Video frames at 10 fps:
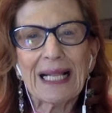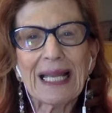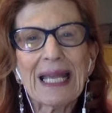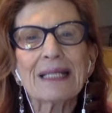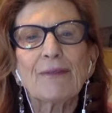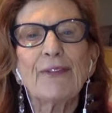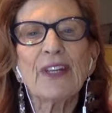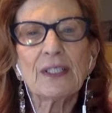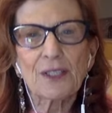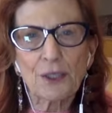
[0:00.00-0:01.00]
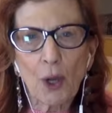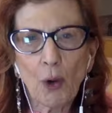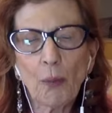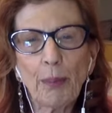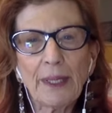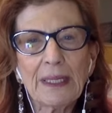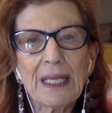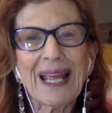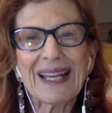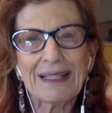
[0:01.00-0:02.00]
It feels open
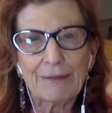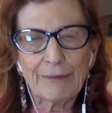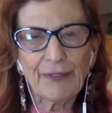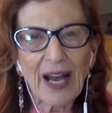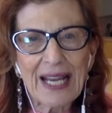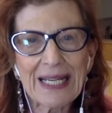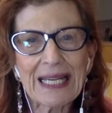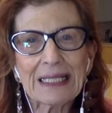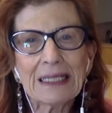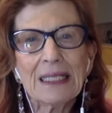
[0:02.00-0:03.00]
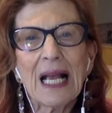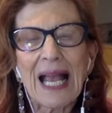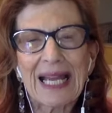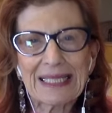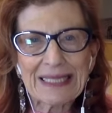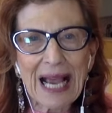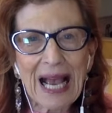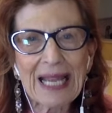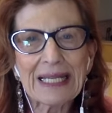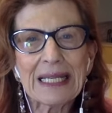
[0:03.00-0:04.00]
and inviting and
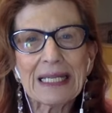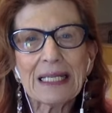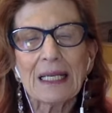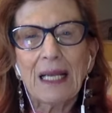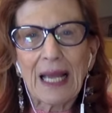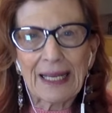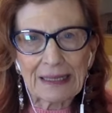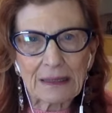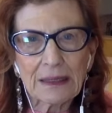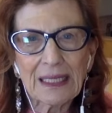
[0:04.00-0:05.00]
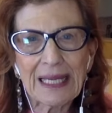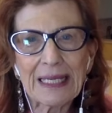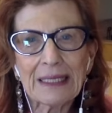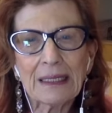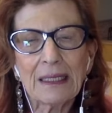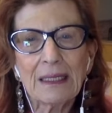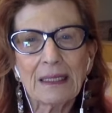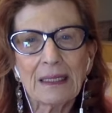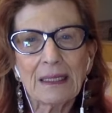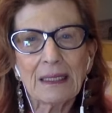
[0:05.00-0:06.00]
tidy and clean
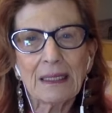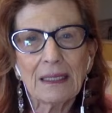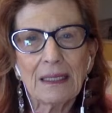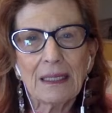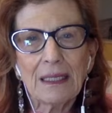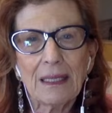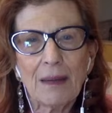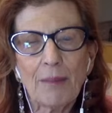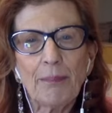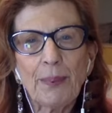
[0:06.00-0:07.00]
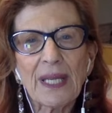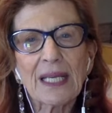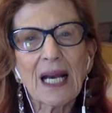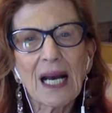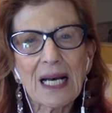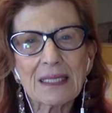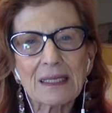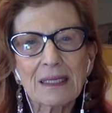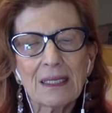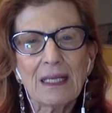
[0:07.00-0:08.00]

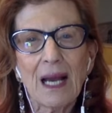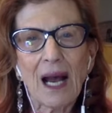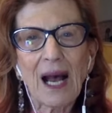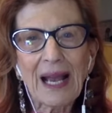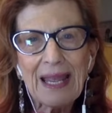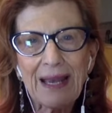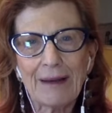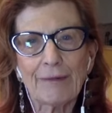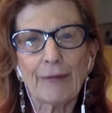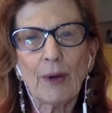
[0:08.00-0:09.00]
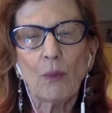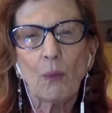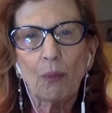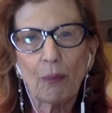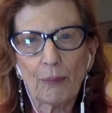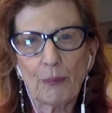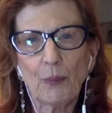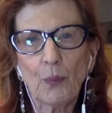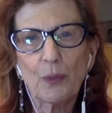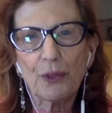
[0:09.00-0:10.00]
because I have
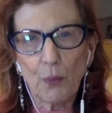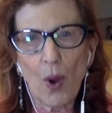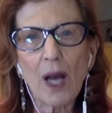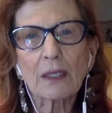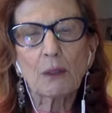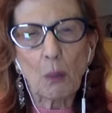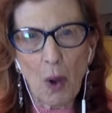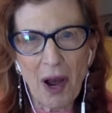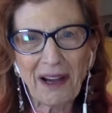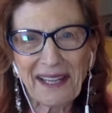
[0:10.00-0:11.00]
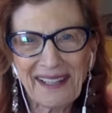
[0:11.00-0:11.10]
walked the walk.